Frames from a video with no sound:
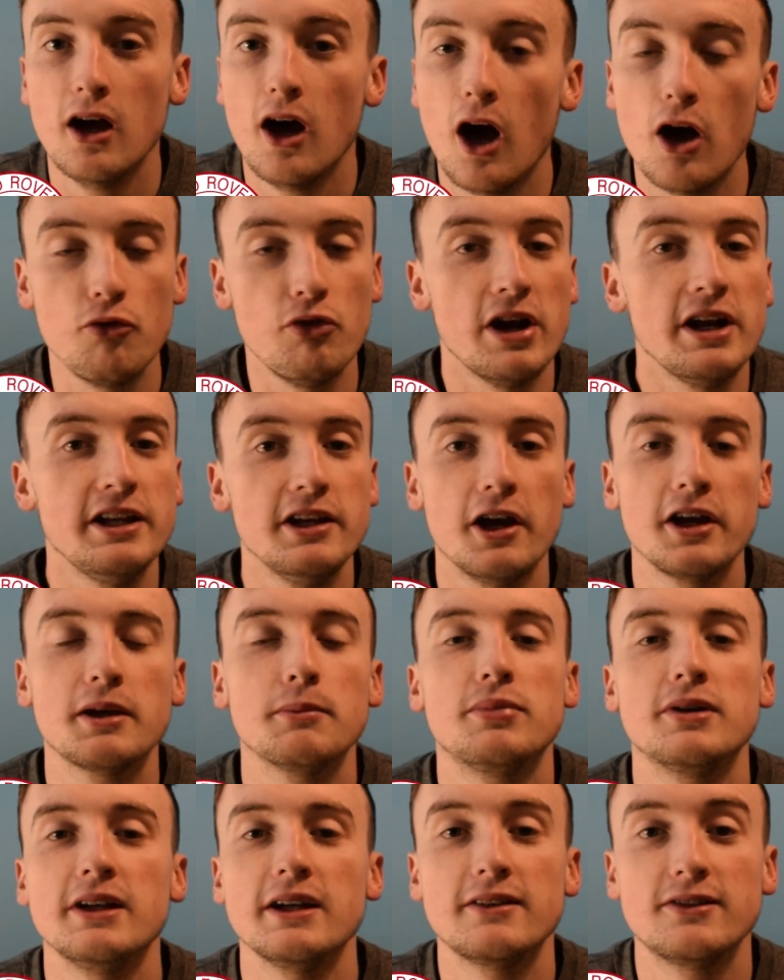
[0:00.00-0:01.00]
Already I
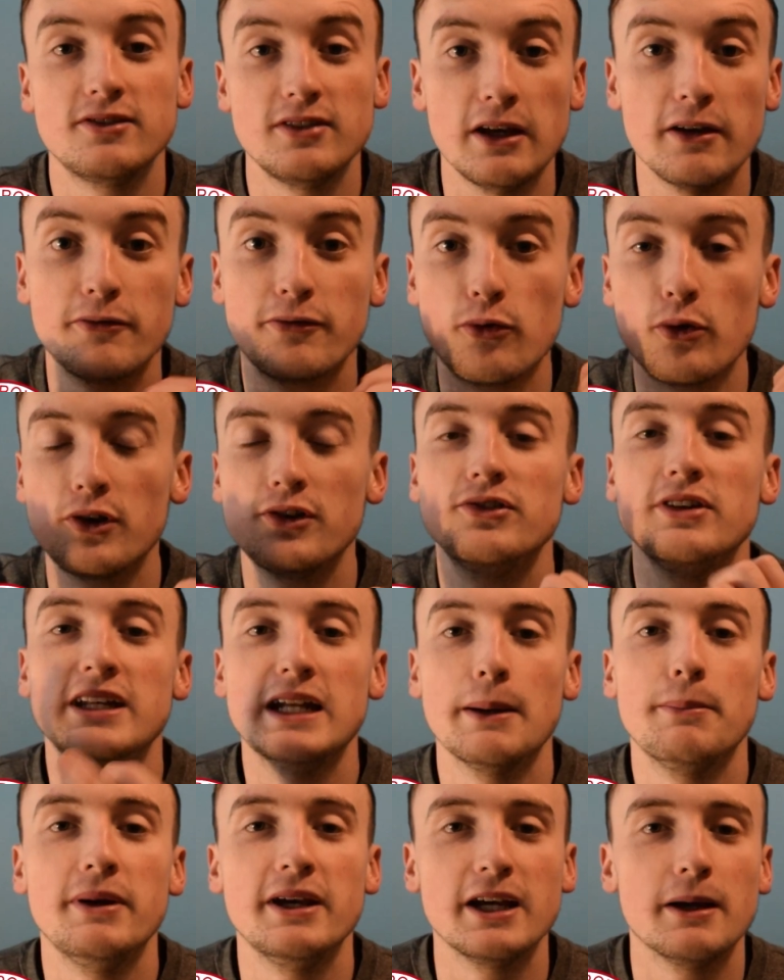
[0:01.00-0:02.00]
can predict and foresee
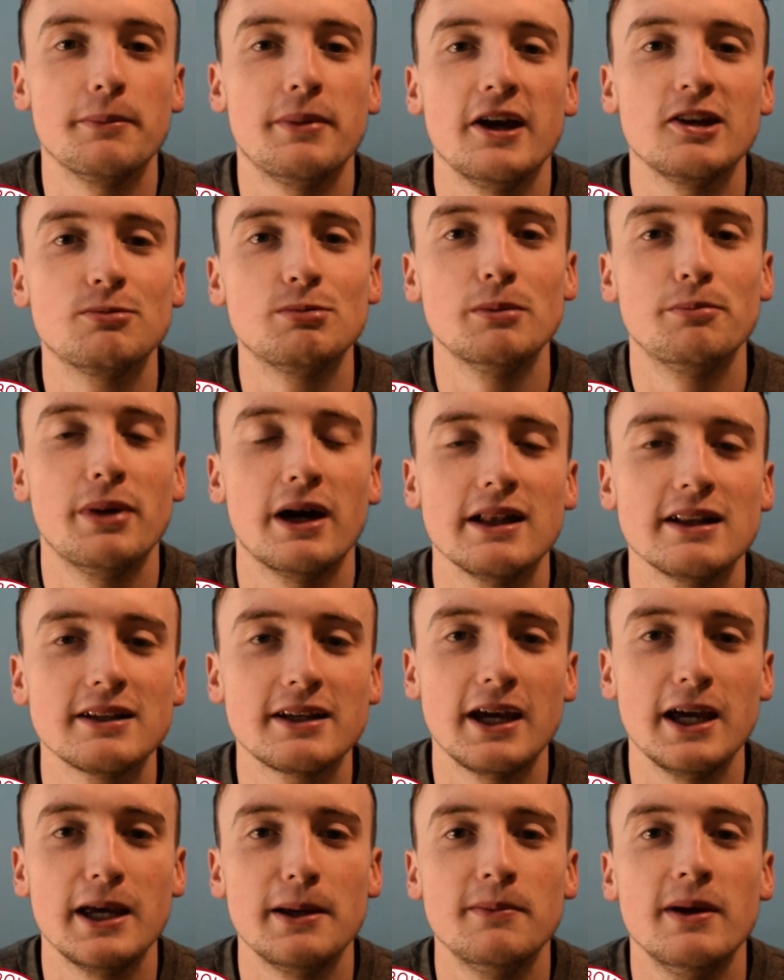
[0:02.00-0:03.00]
that being a basement battle
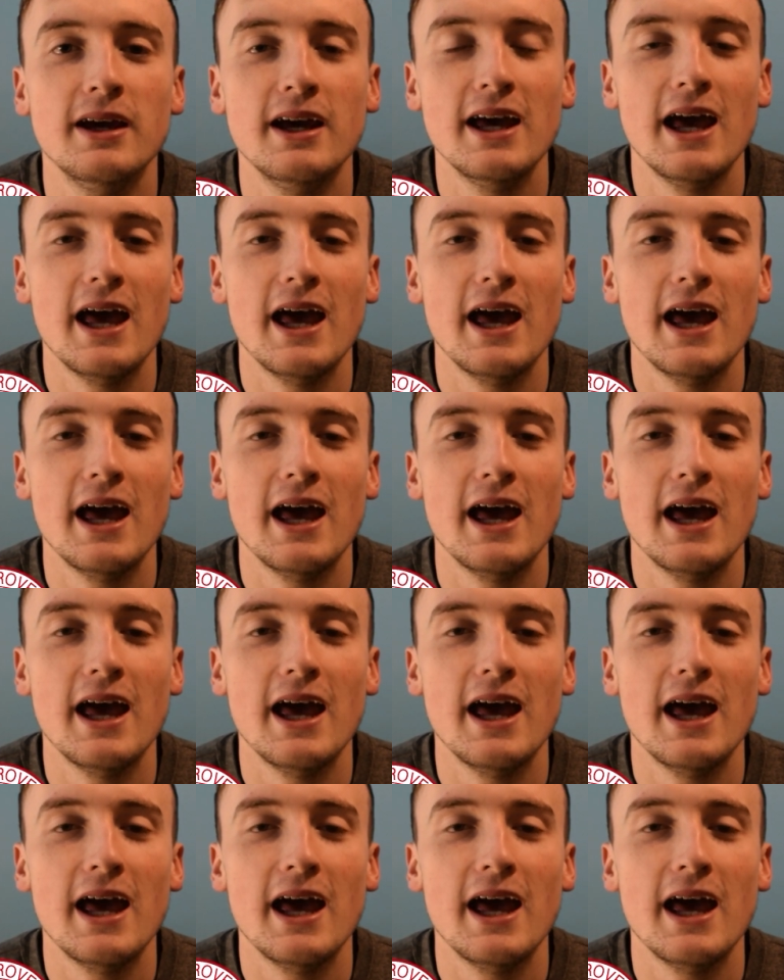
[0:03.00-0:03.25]
game.